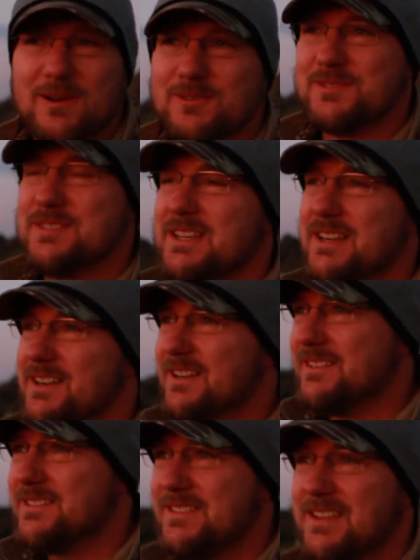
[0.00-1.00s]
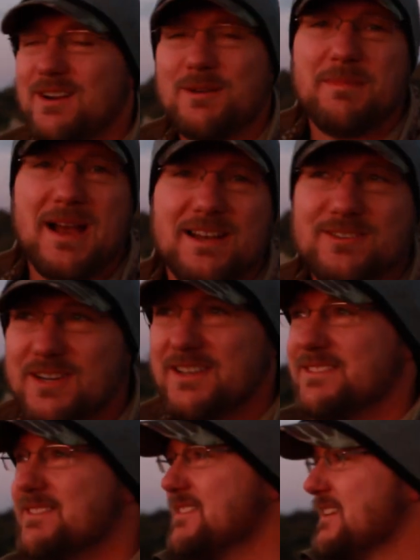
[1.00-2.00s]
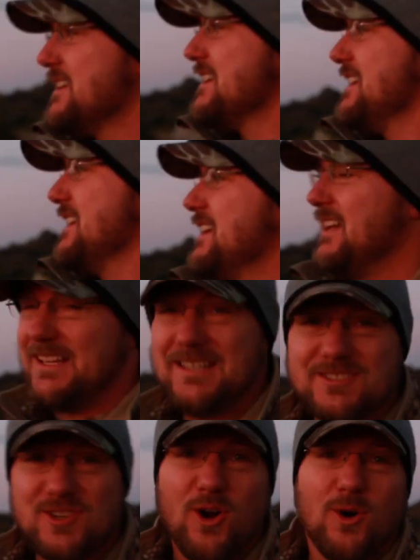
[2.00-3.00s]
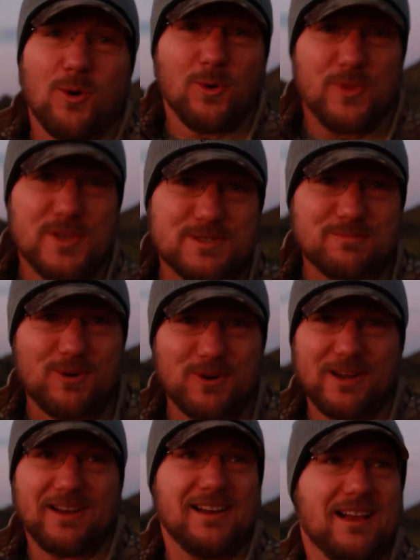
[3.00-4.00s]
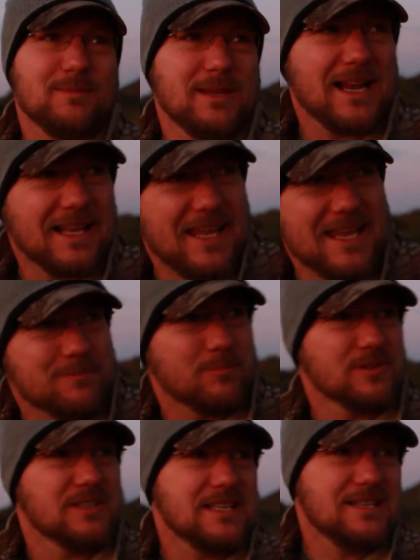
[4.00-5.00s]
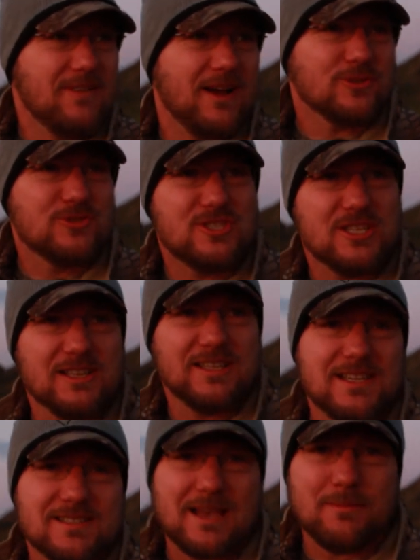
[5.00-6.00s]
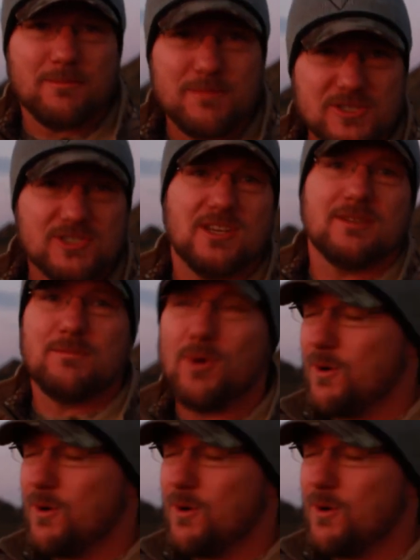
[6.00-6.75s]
mountains here, Sierra Madres. And it's cold this morning. I mean, I can't believe how chilly it is. I'm a Michigan